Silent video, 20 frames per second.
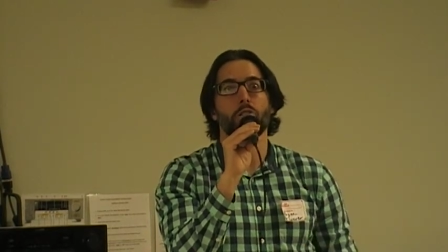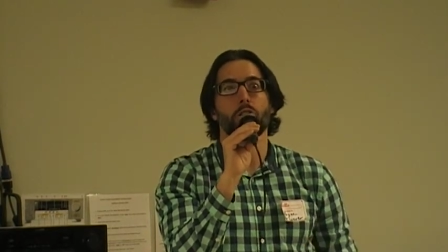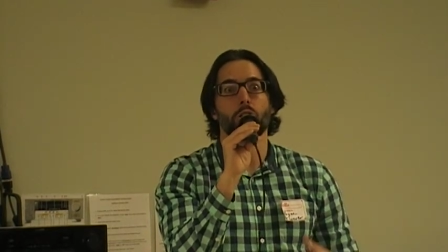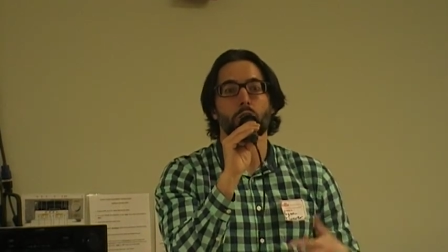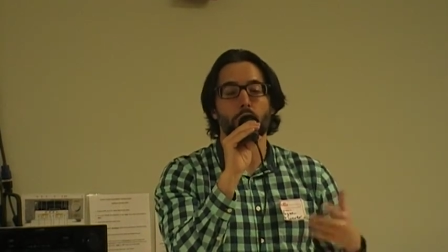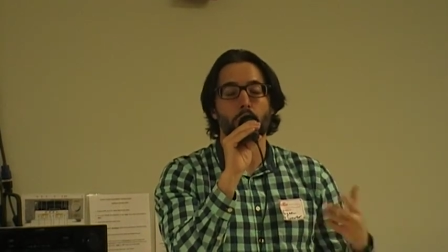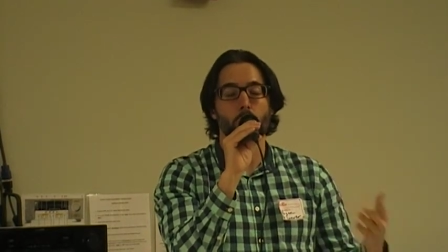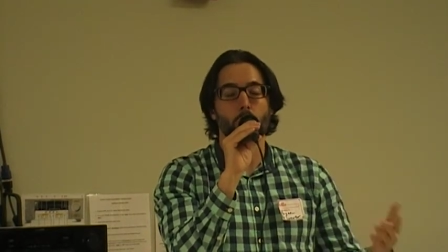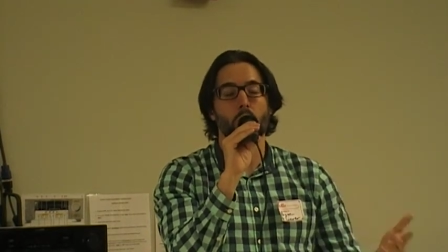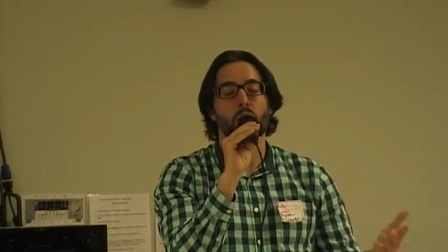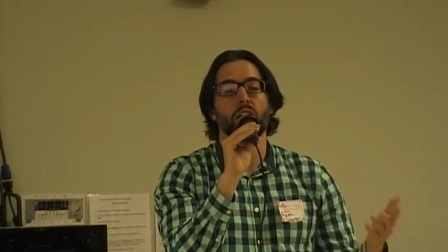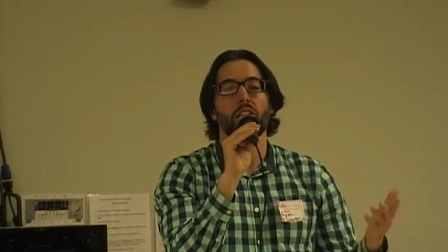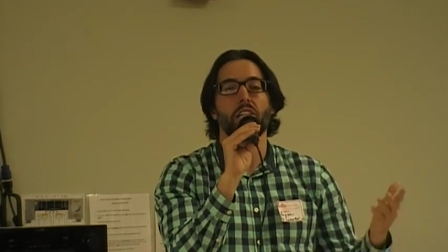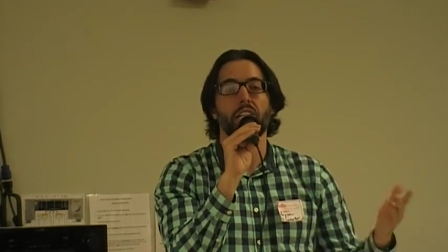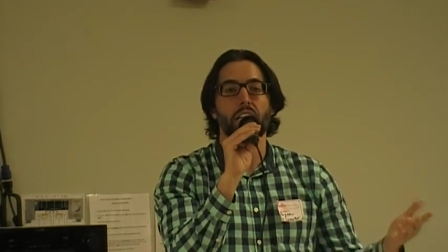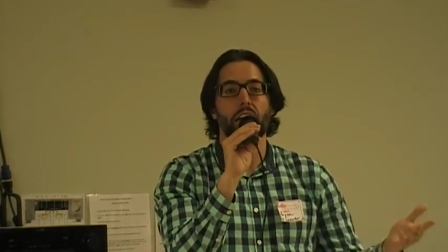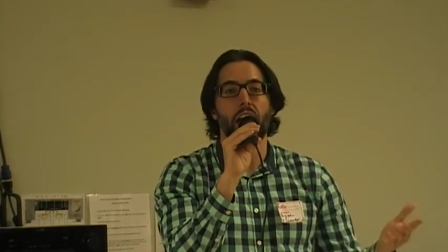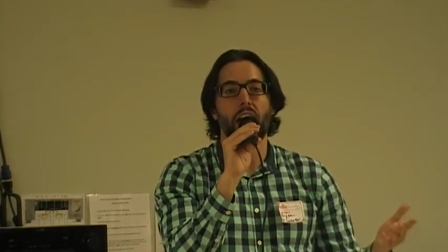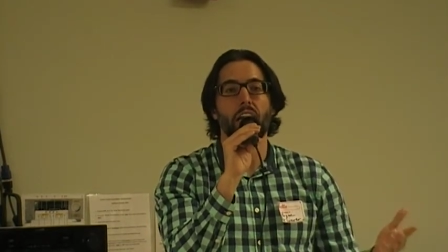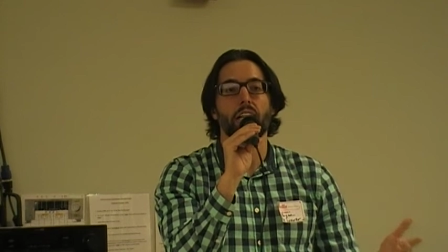Just currently
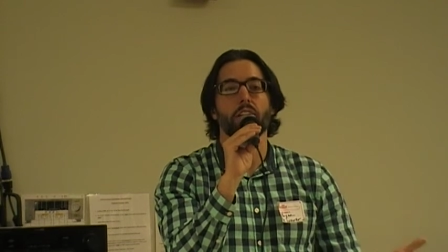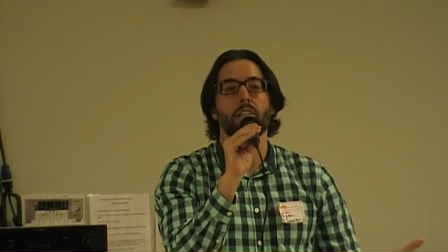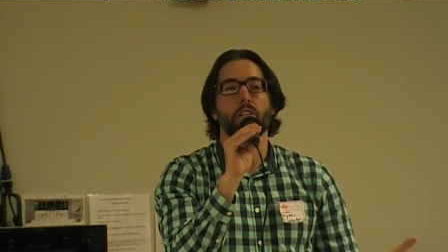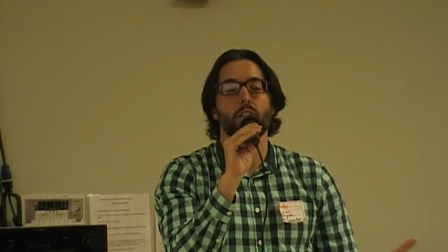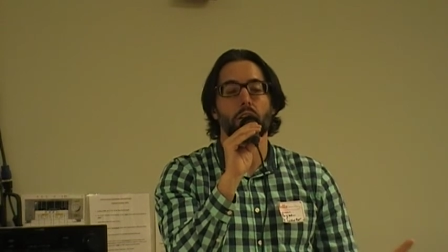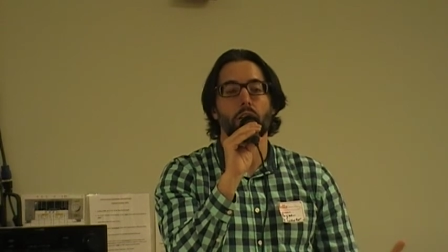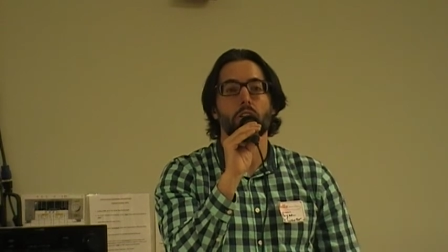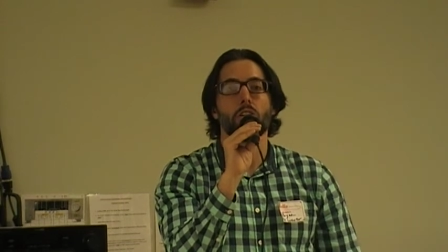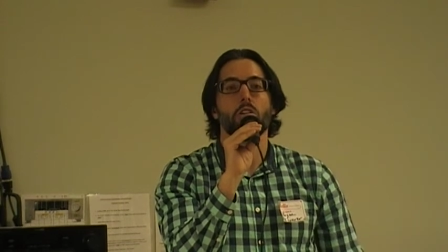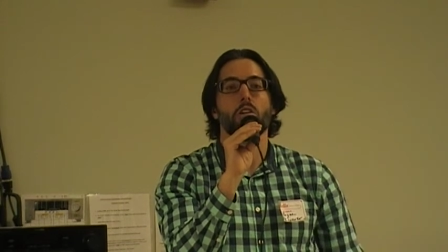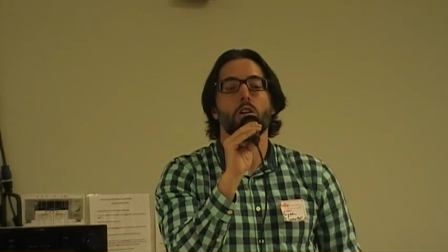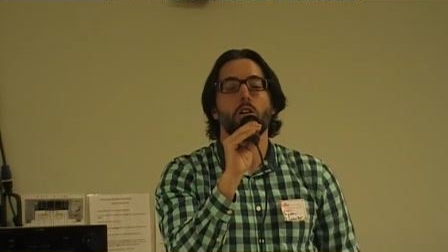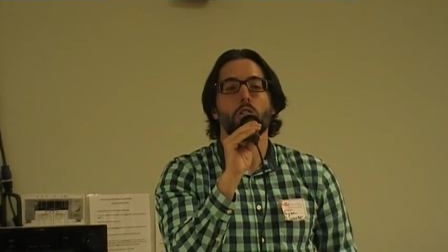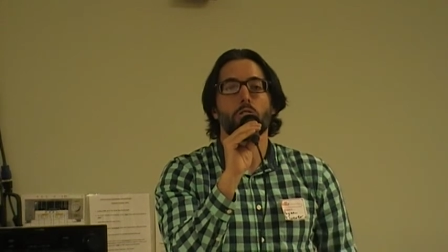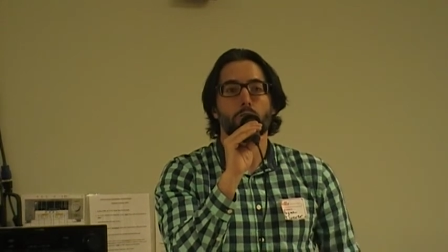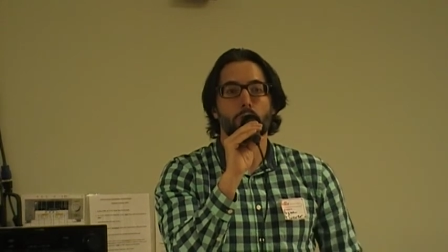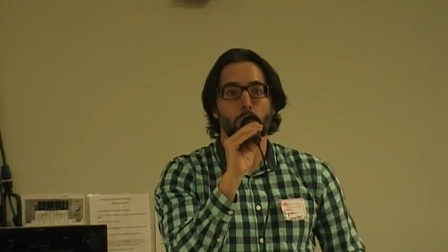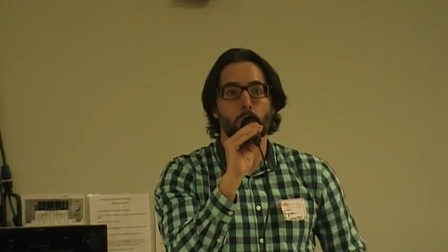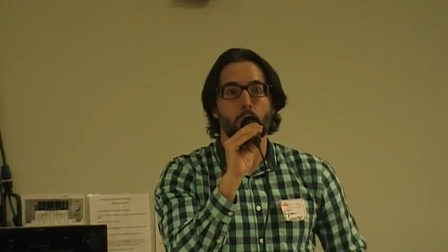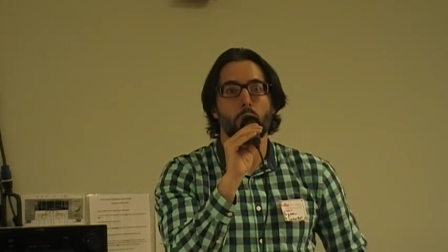can't get it
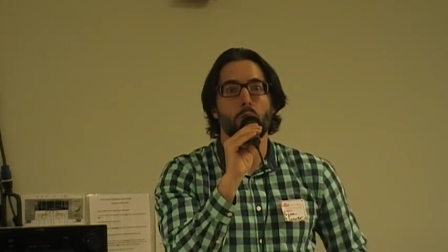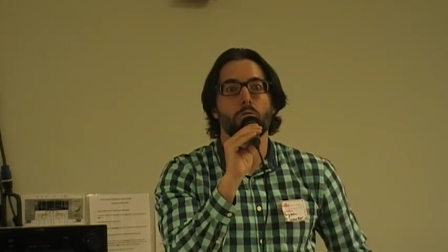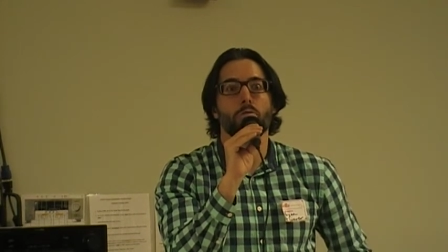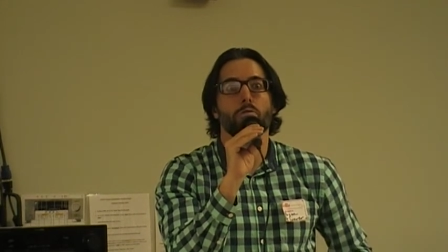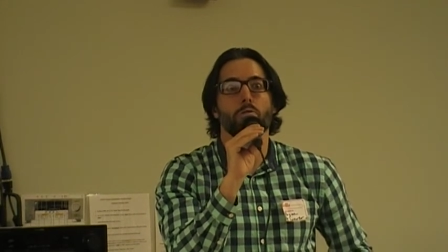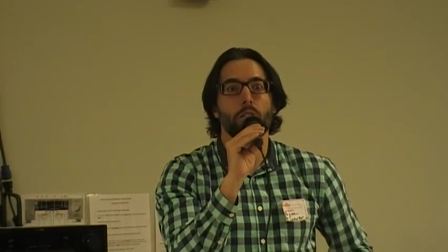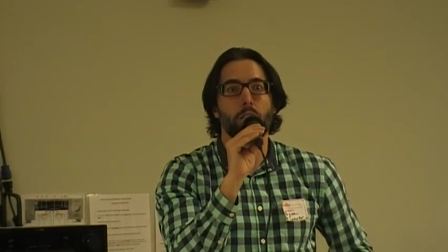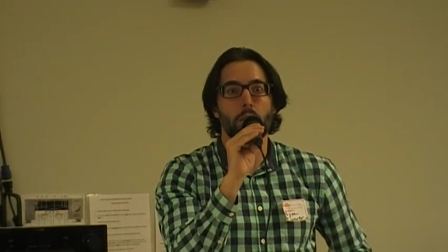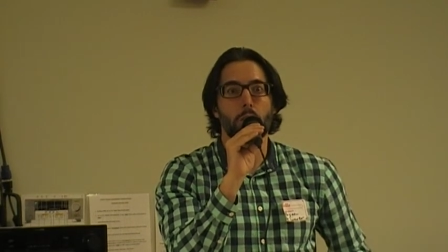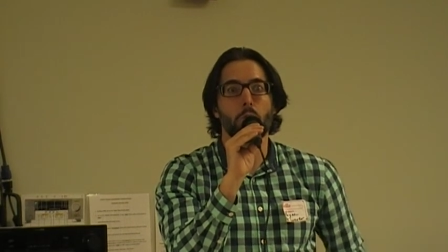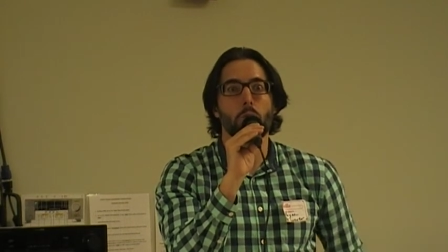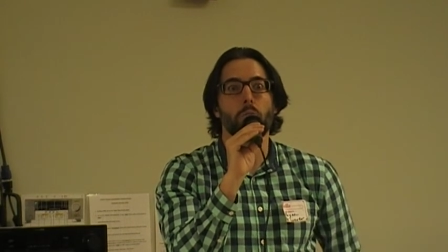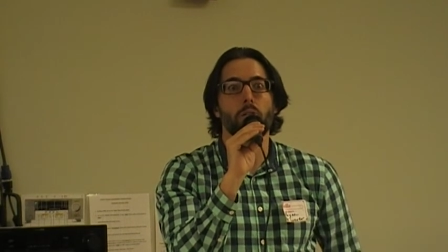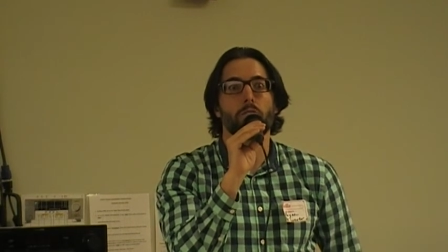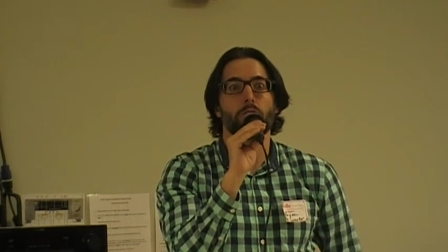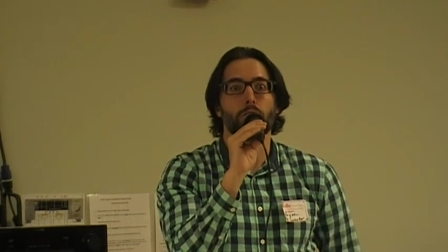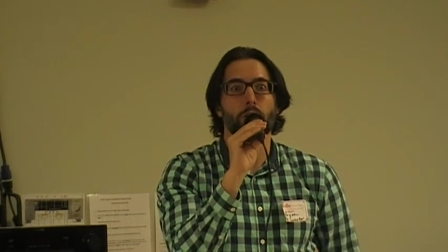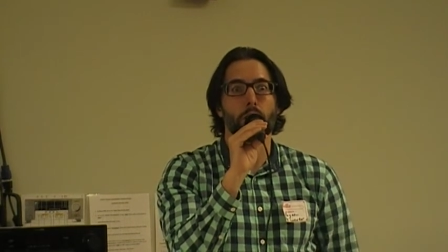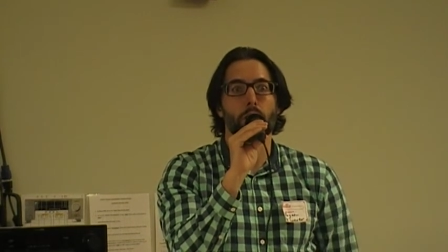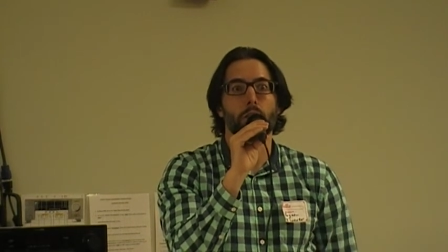for free swimming
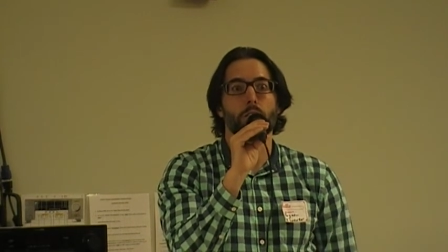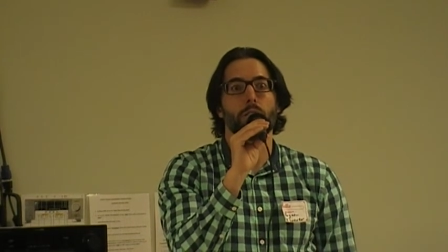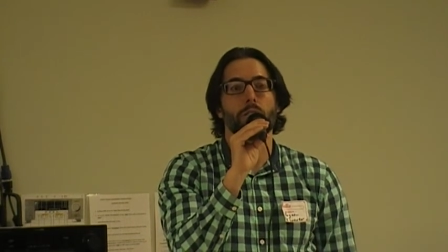fish